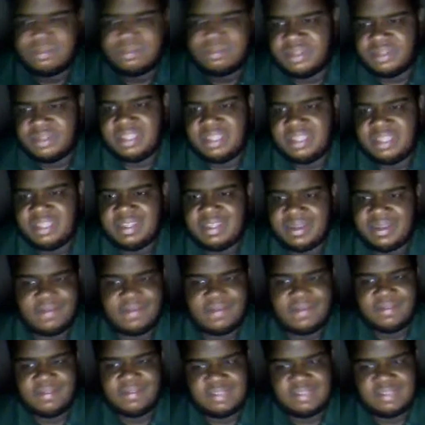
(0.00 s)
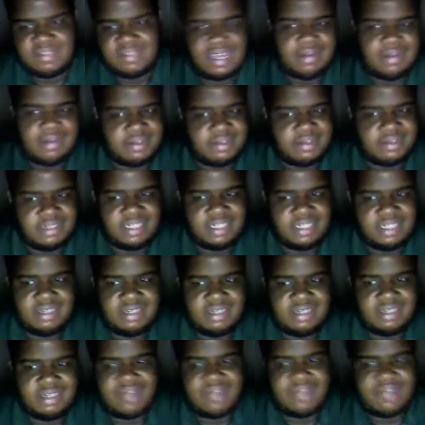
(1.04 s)
to get Sonic
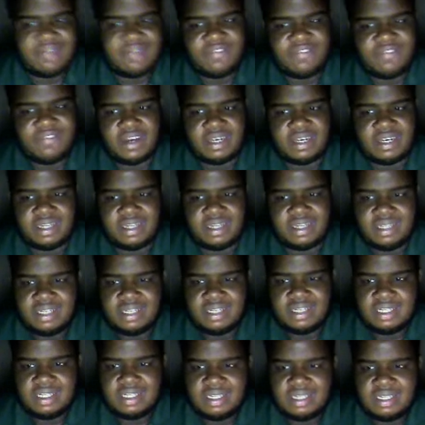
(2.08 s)
3 and Knuckles Complete